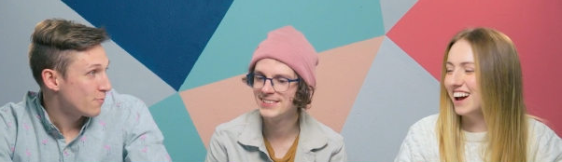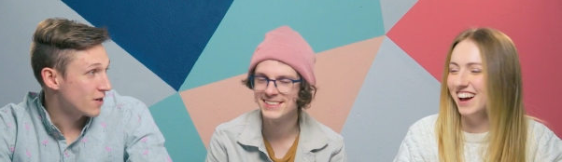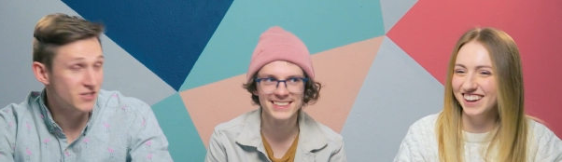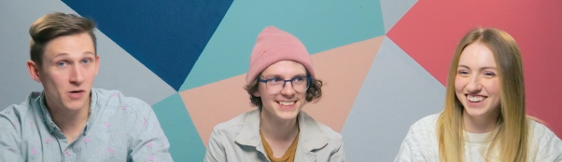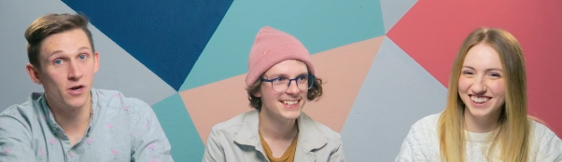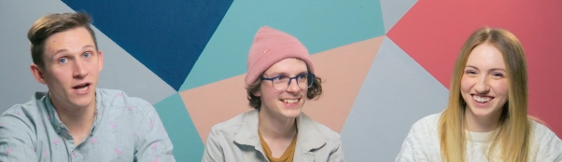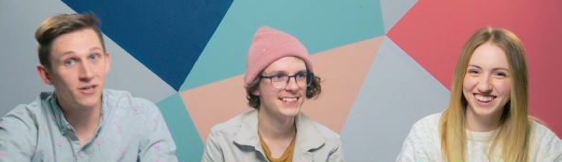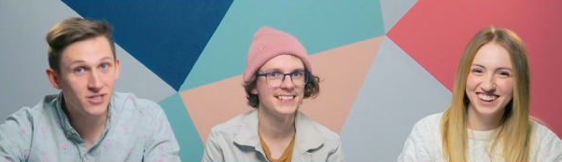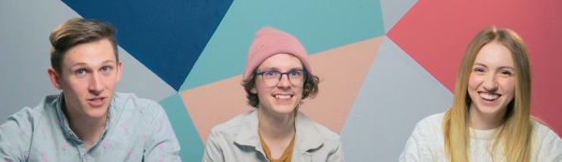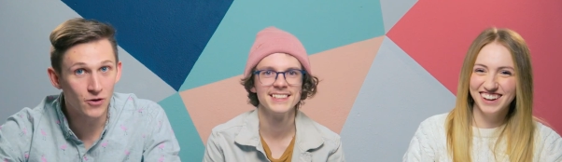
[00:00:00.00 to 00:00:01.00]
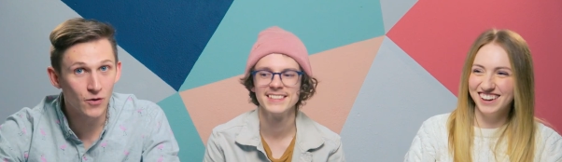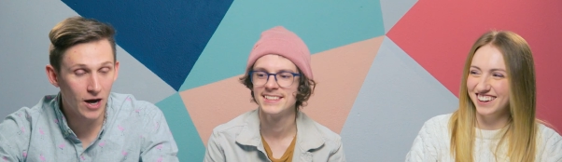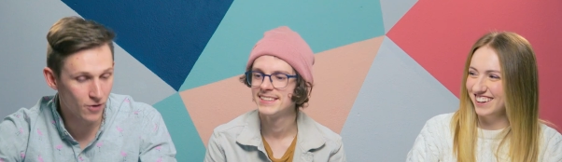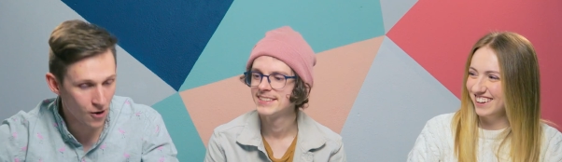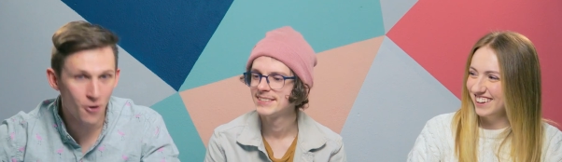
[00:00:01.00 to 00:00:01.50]
Speaker 1: But if someone else
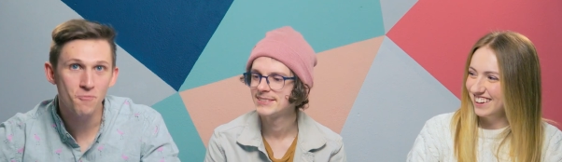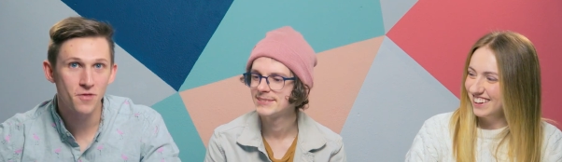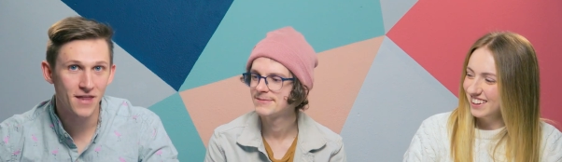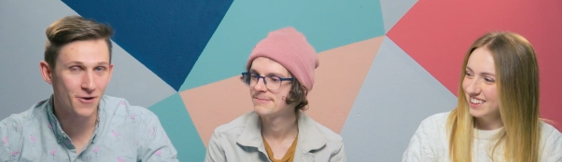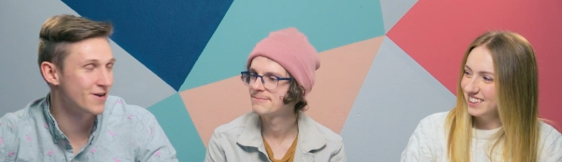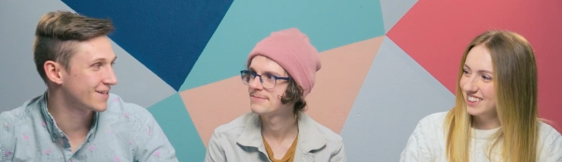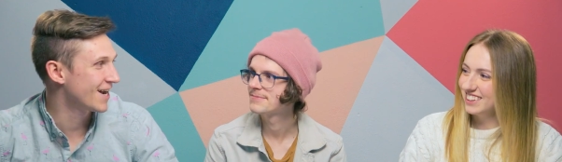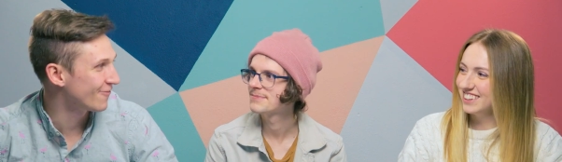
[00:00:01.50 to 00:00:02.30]
knew, I would hope that they would